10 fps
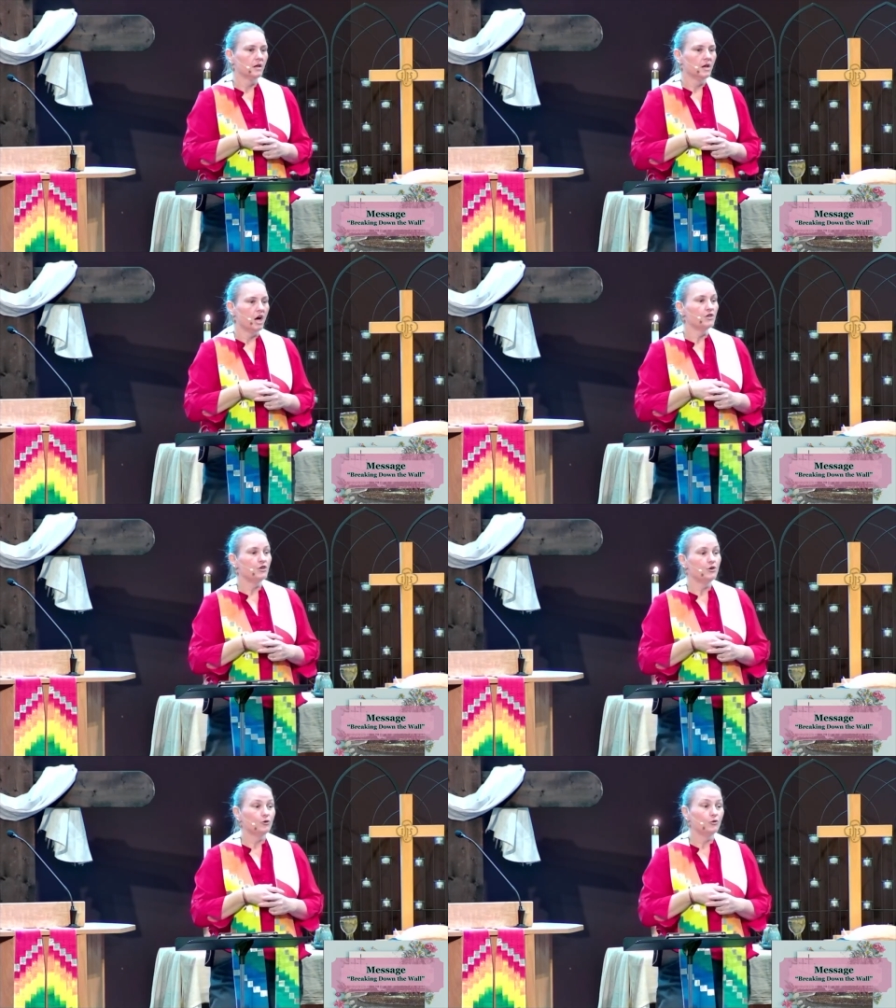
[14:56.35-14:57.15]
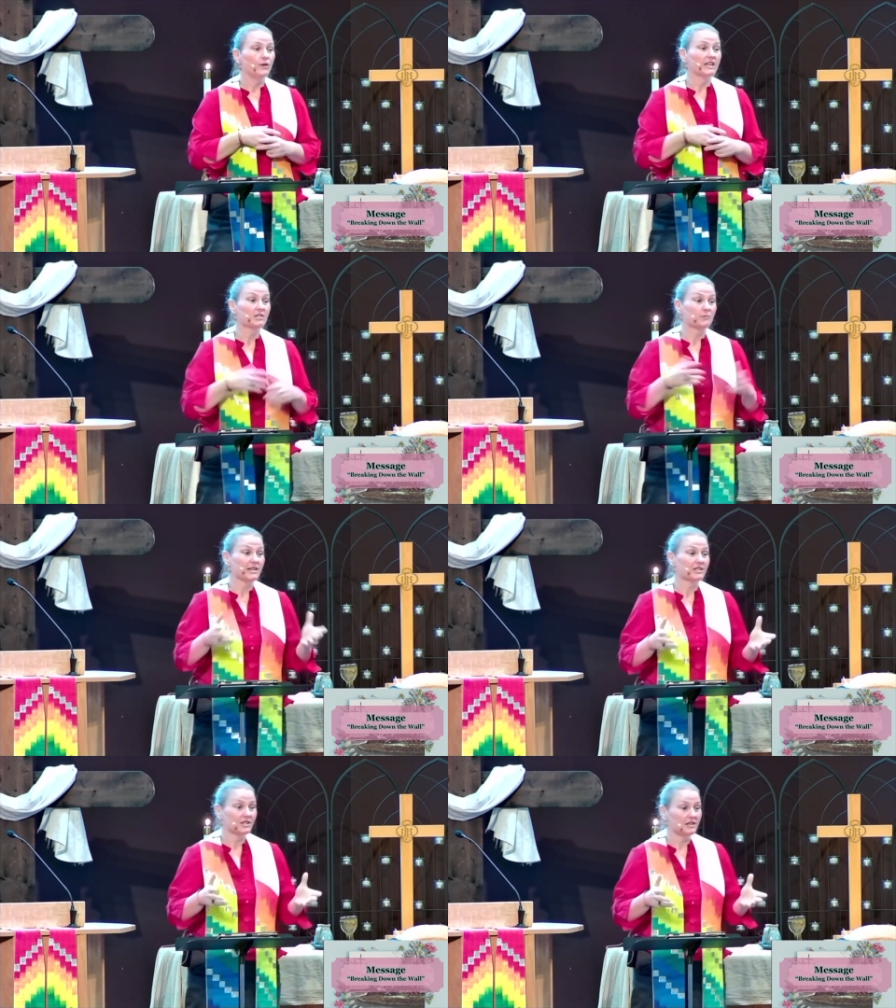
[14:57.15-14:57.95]
A new
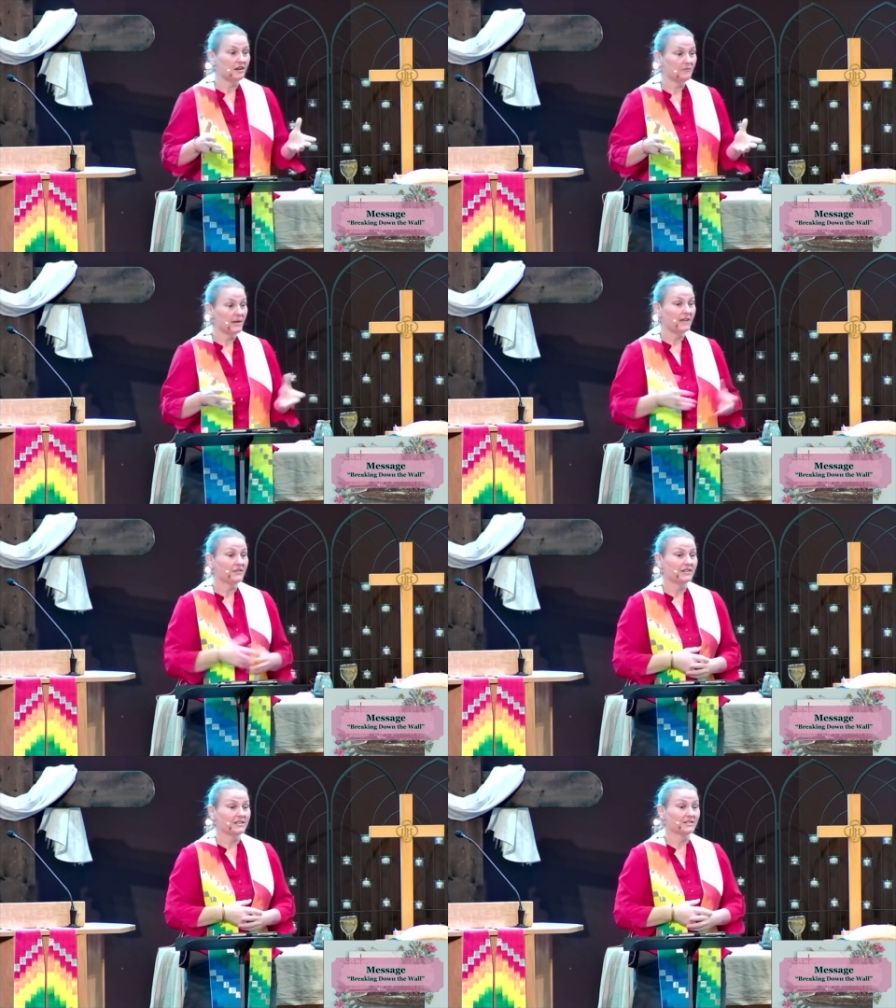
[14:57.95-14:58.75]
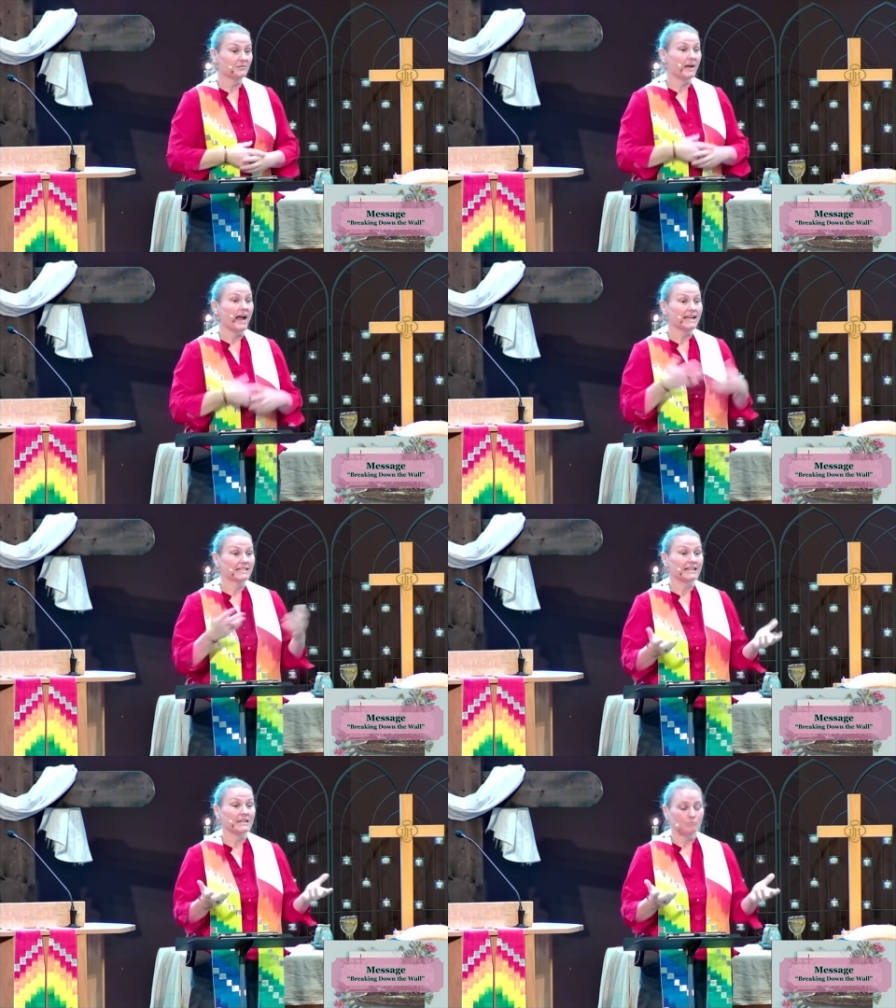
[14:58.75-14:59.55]
expression of Methodism has
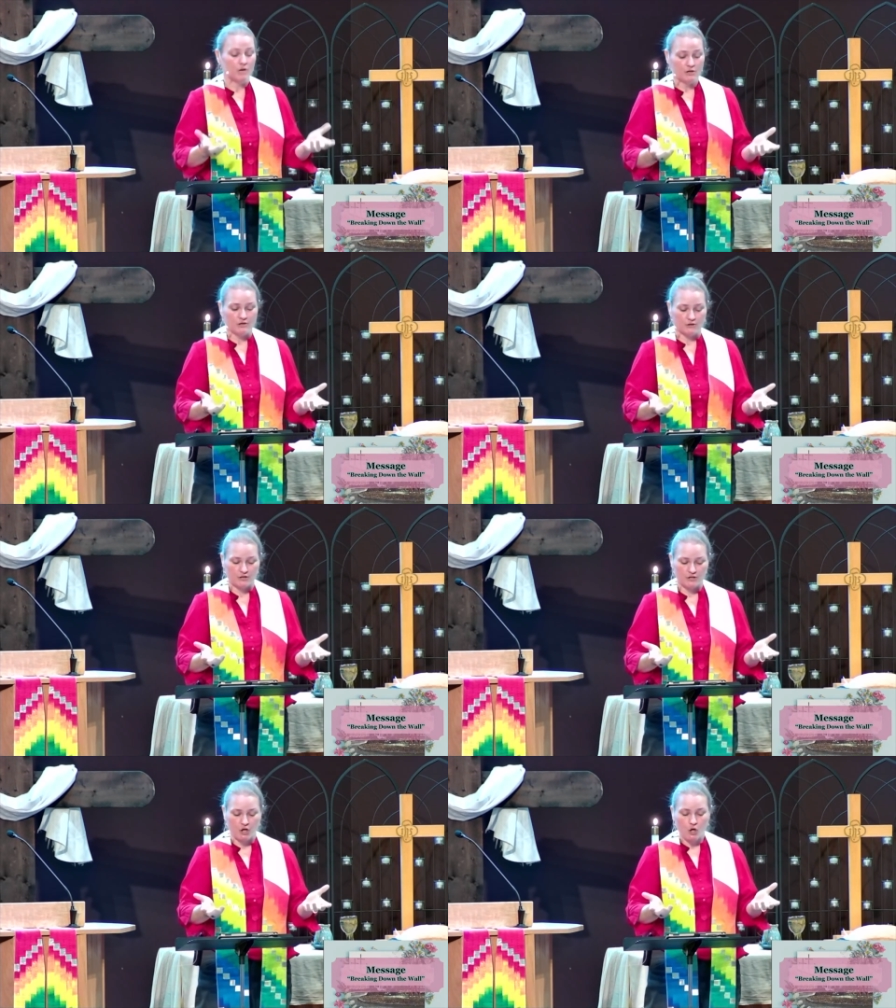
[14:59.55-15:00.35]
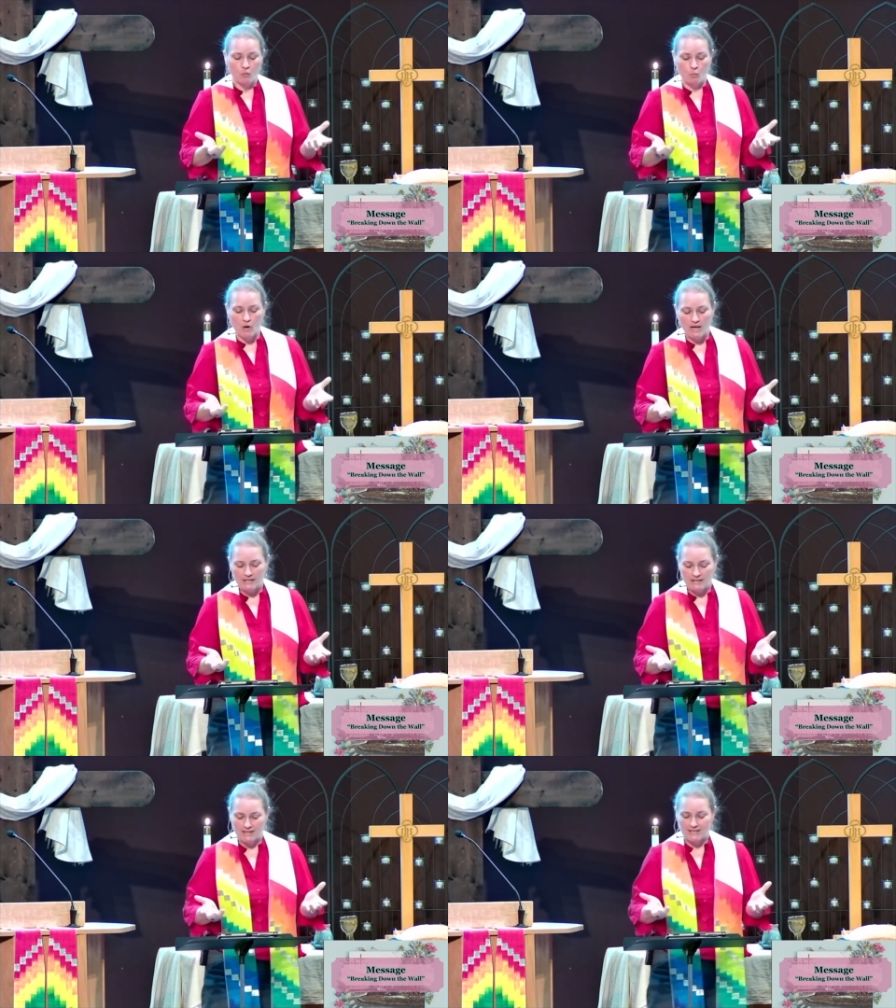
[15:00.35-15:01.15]
emerged, one
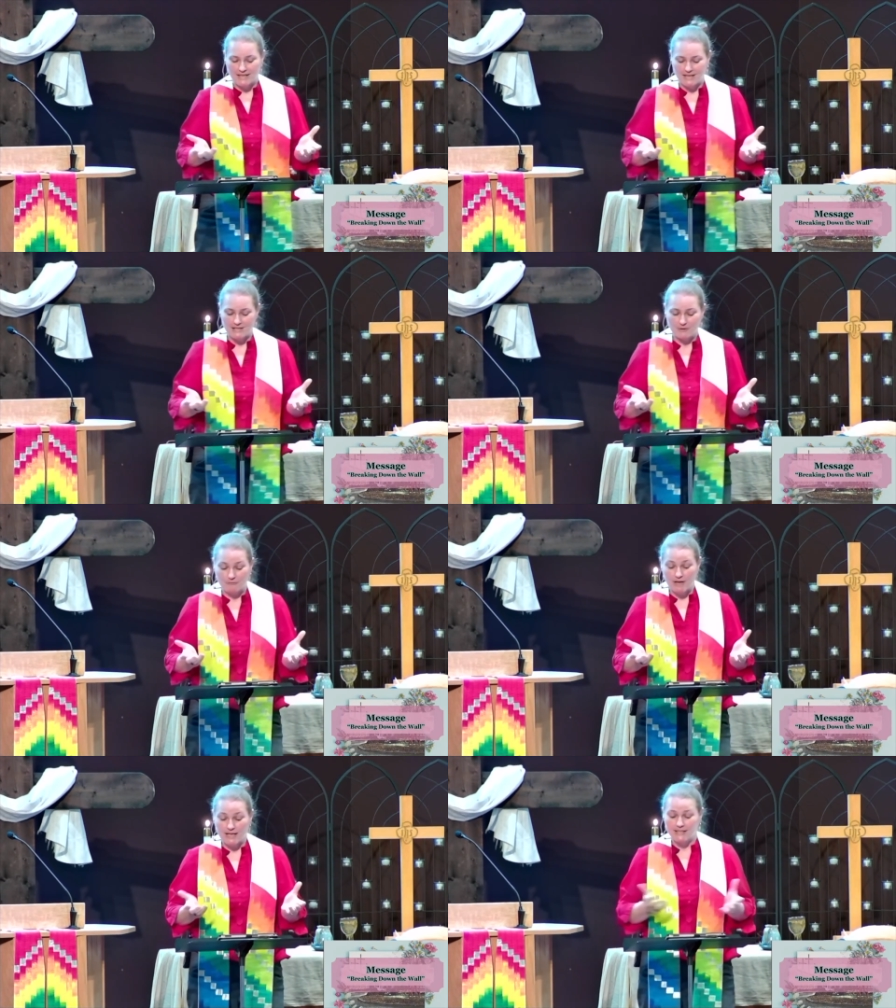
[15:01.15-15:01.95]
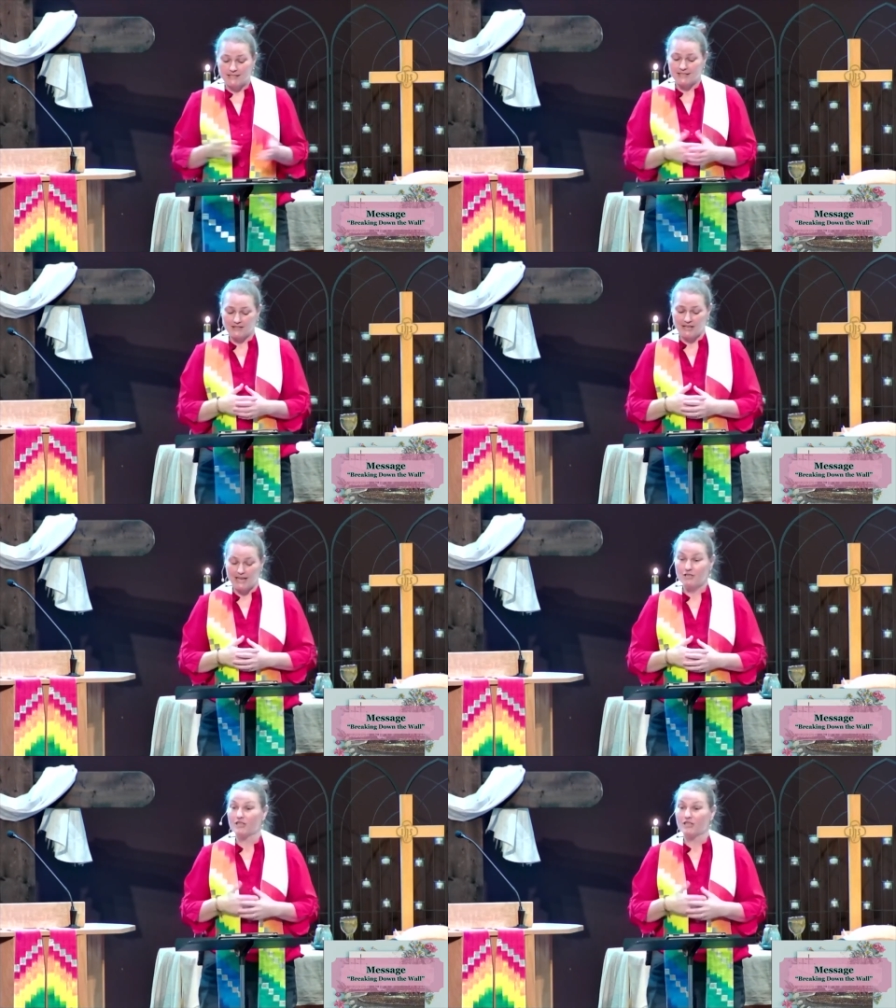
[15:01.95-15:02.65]
that says reconciliation